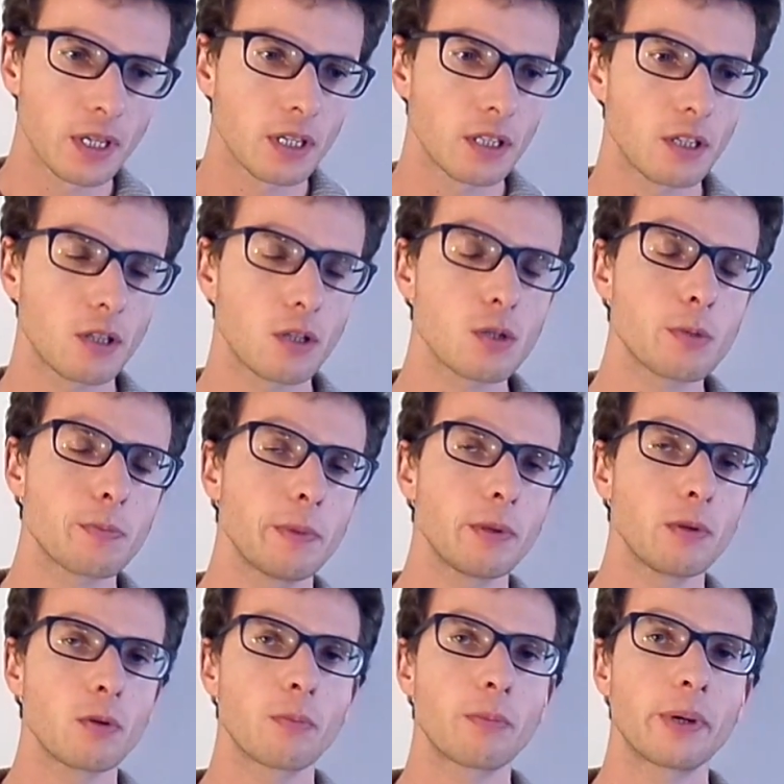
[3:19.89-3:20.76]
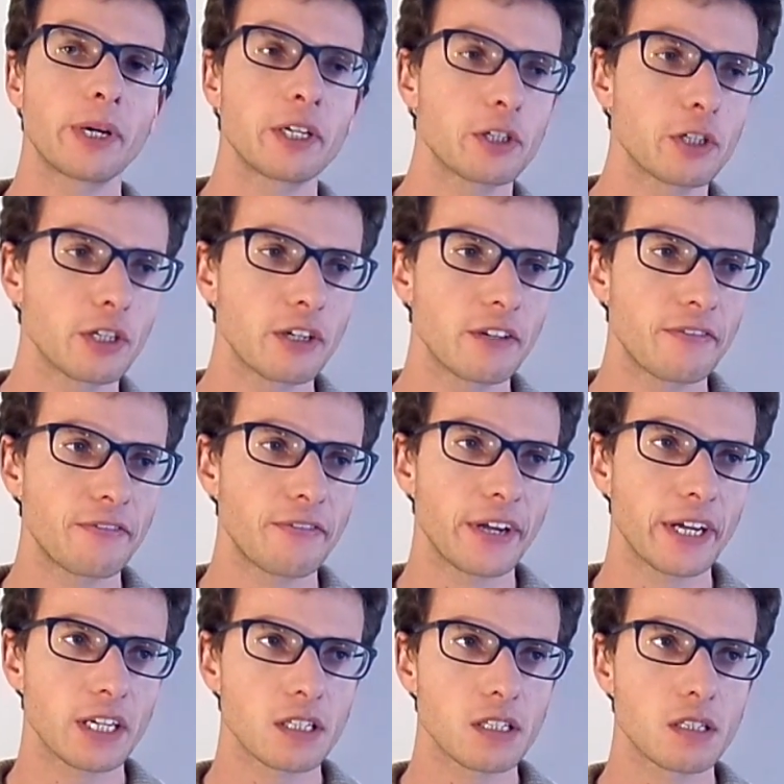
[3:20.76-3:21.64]
The low speed compression
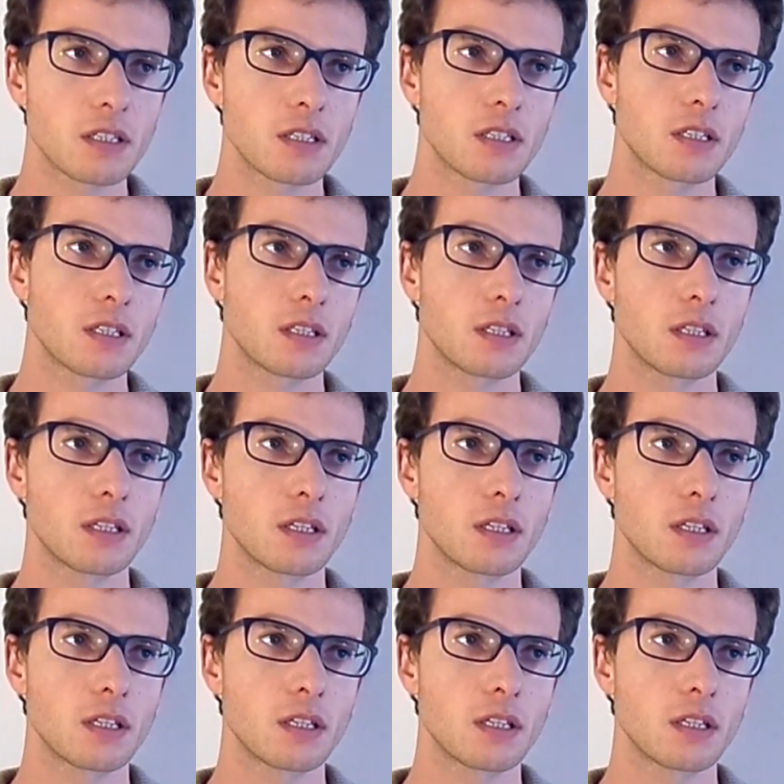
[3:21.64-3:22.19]
affects